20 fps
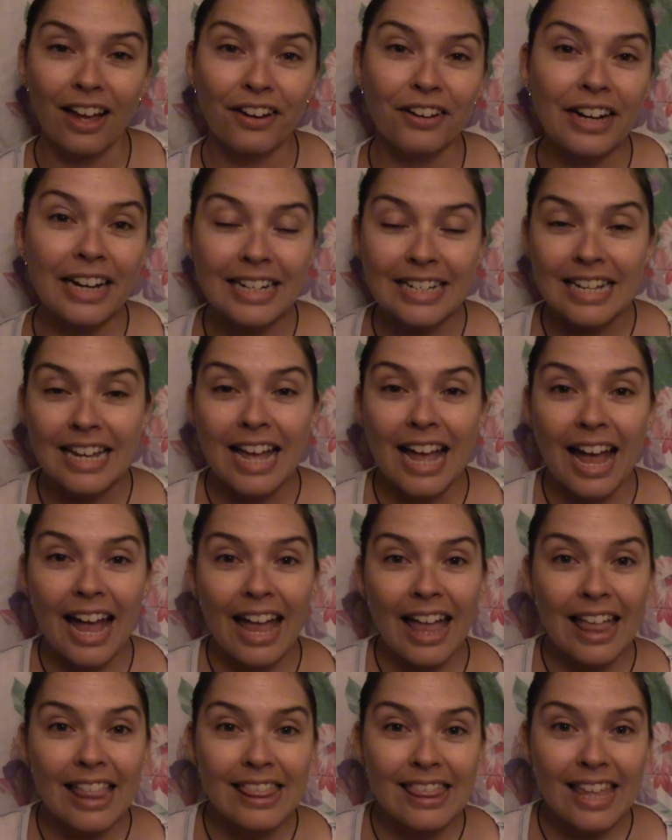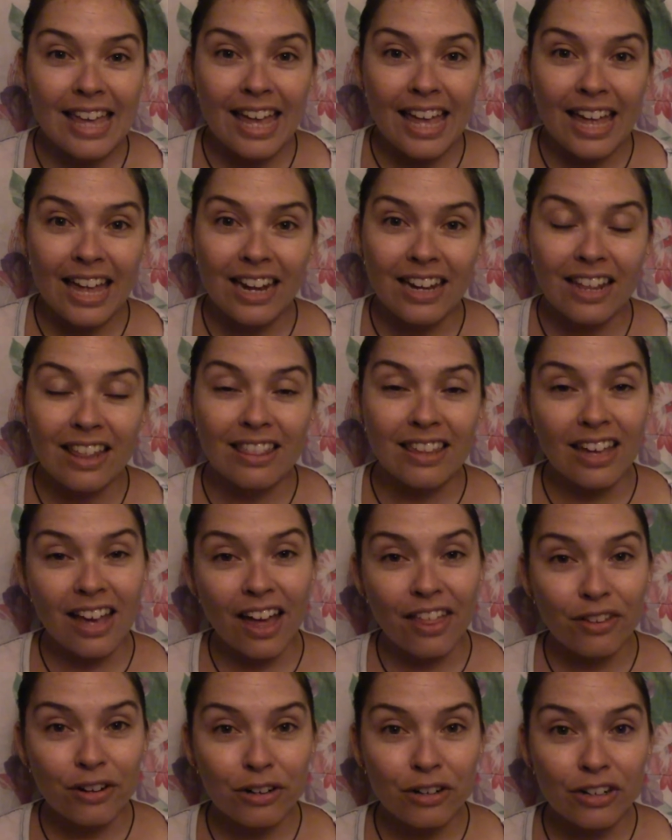all right and then
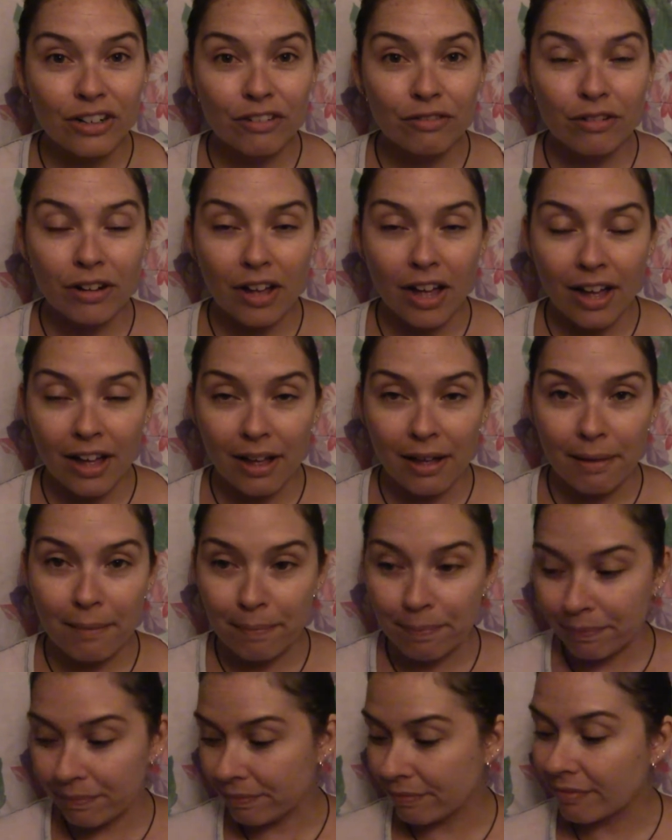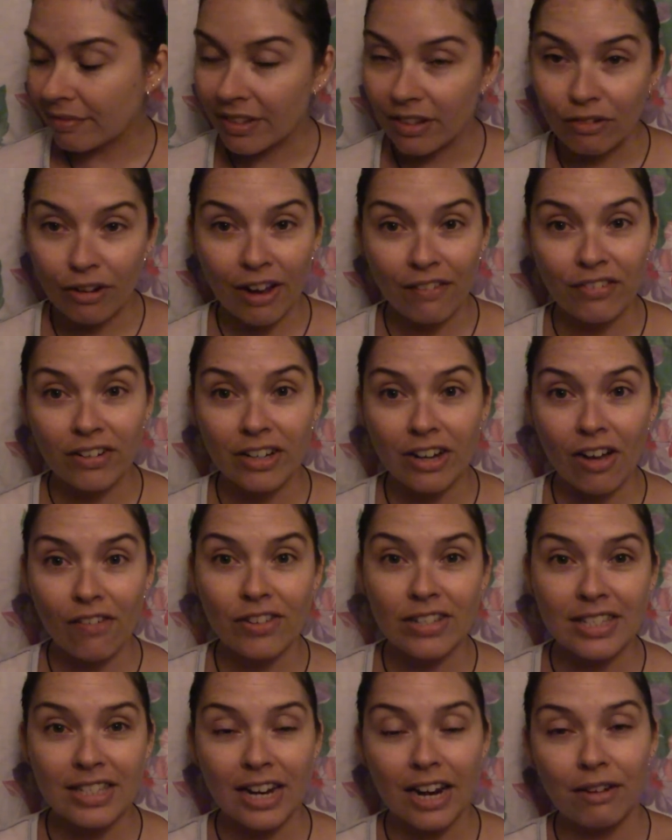the other um graphic
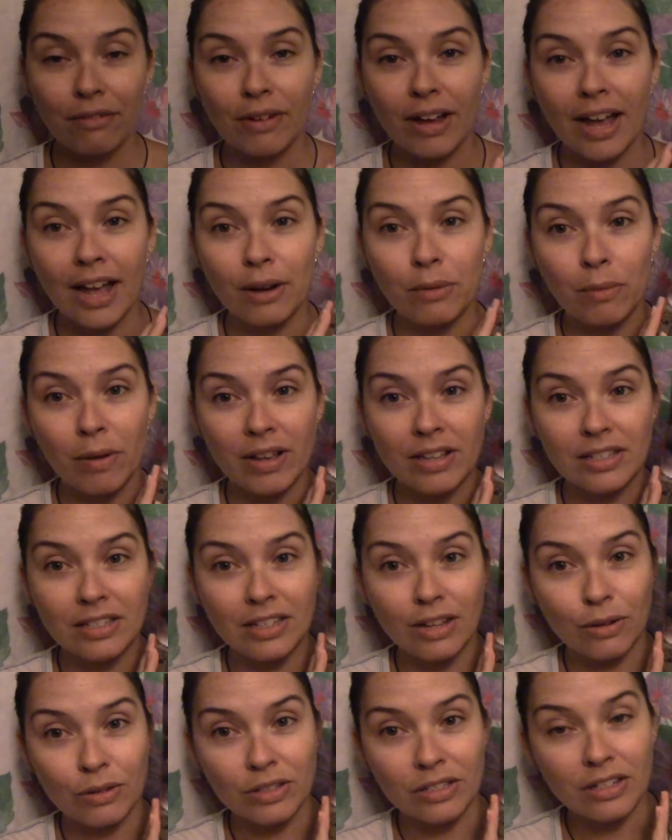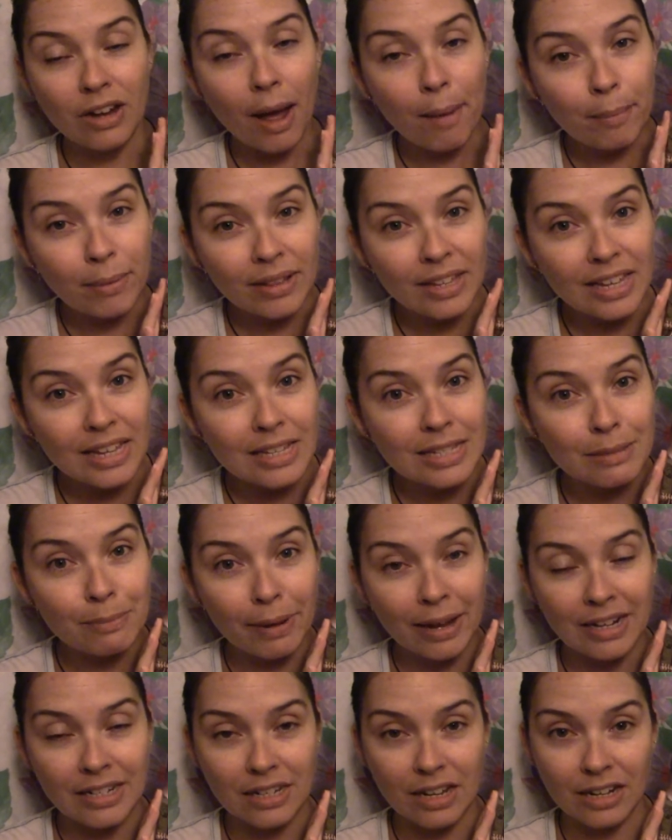novels that I read was Ghostopolis
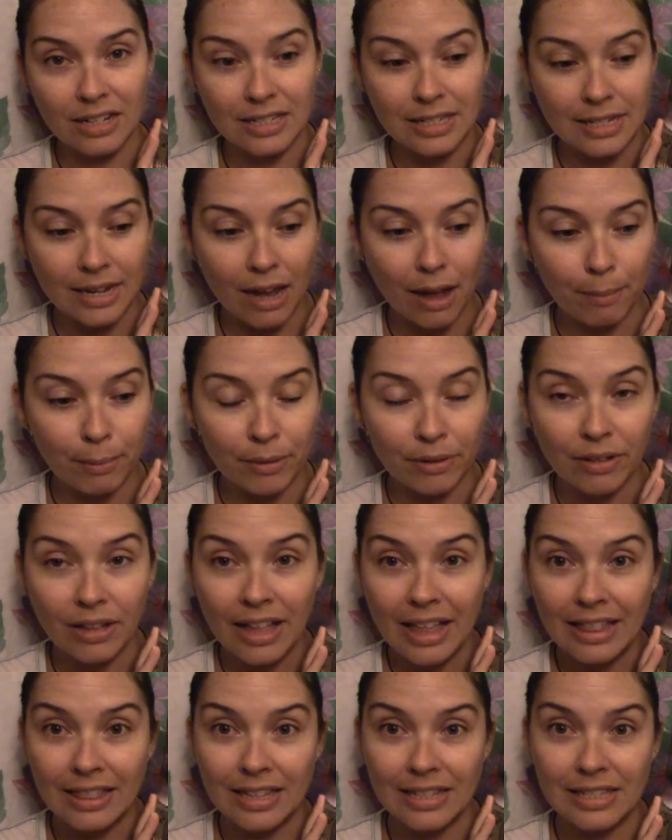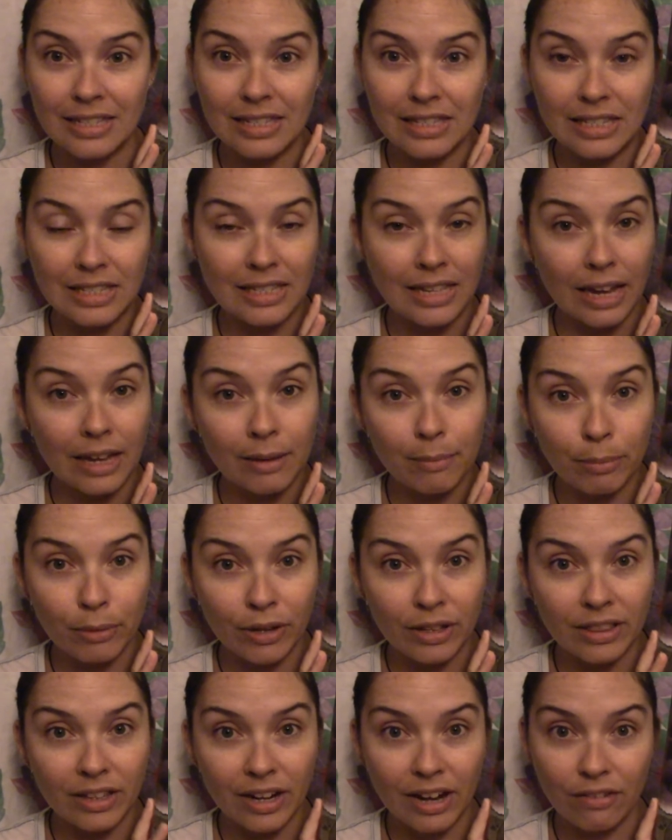by Doug TenNapel. This is the second
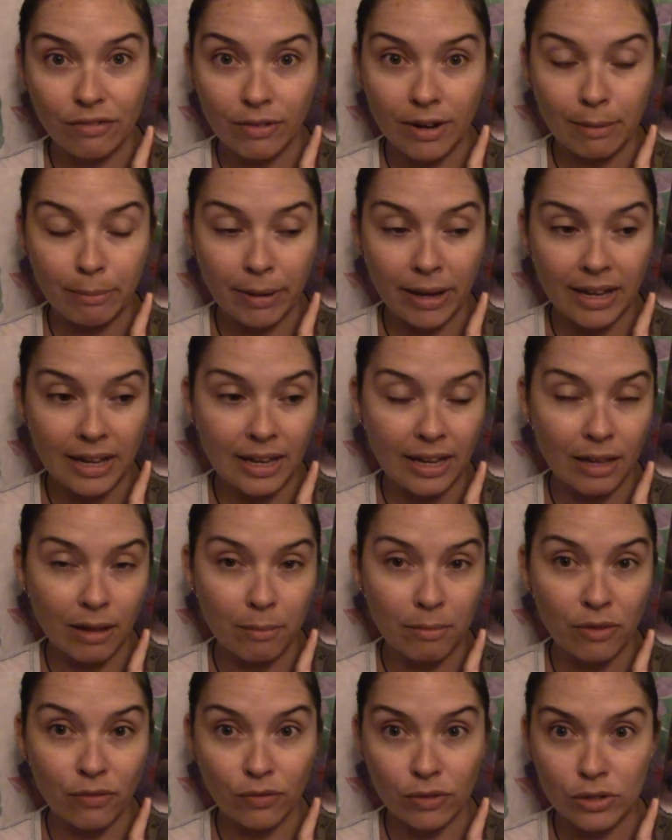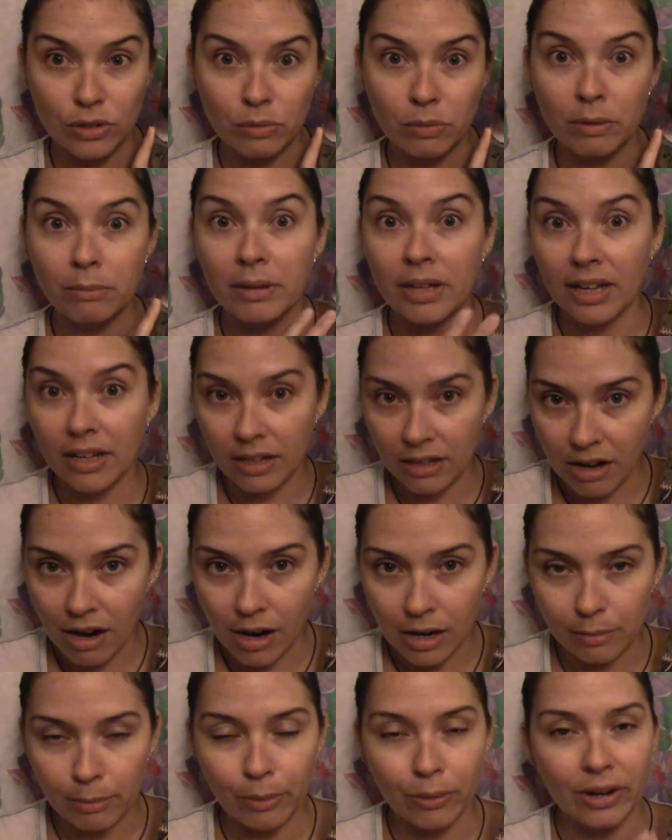book that I've read by him, the first one being
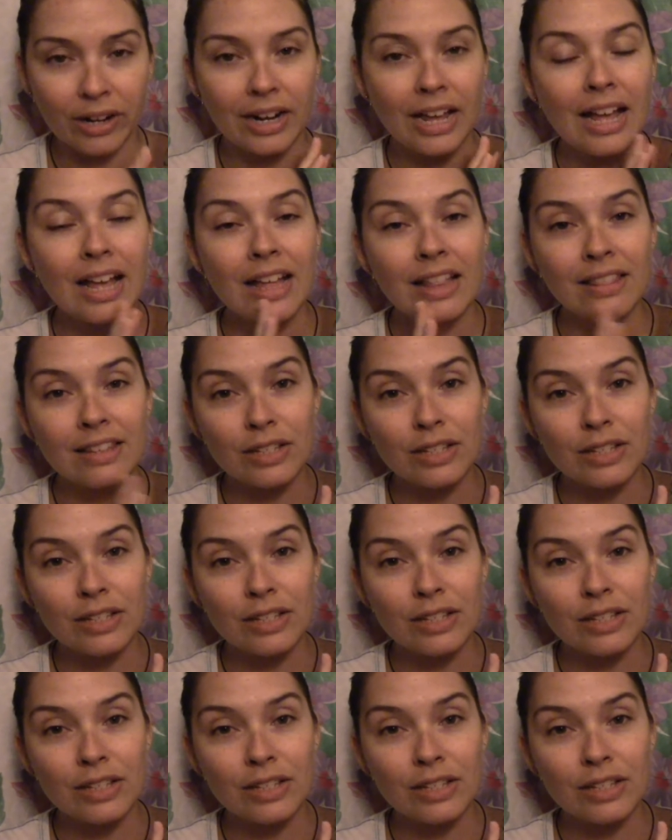Cardboard.